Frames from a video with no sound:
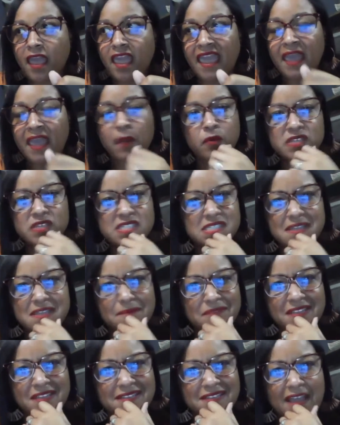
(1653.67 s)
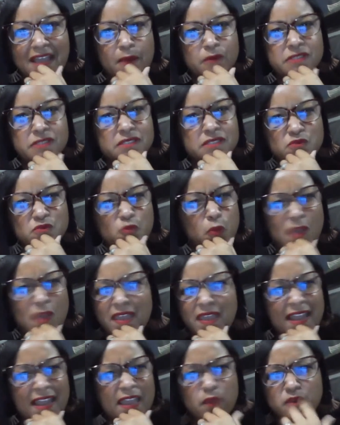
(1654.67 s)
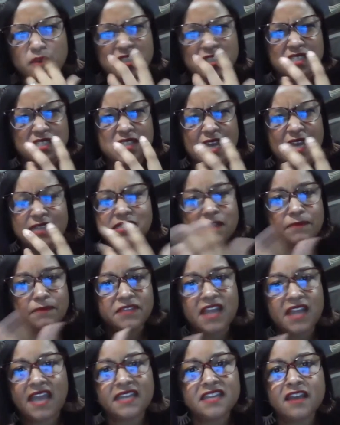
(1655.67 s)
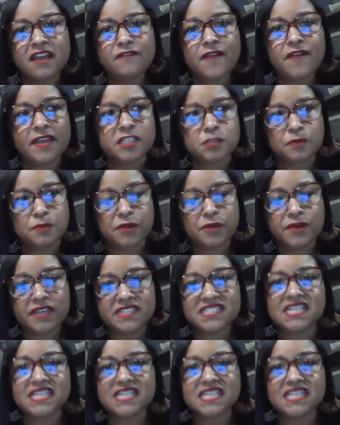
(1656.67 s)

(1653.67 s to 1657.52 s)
it was something that was like, it was just like something I had never experienced.